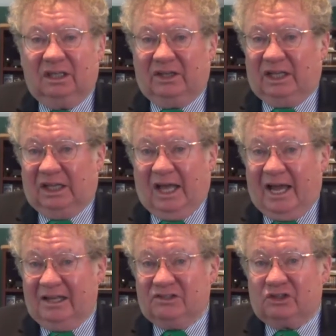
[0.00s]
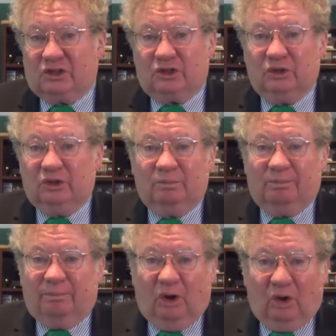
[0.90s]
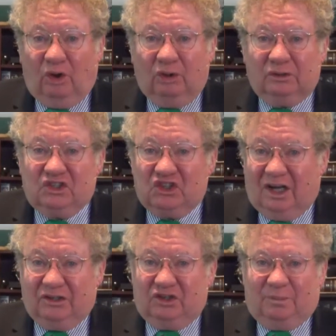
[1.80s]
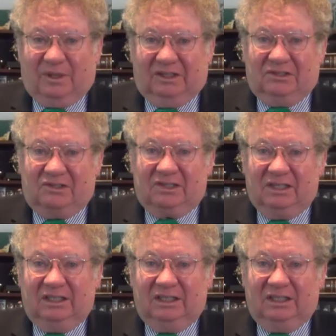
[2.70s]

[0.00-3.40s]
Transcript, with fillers: the last two bowl judgments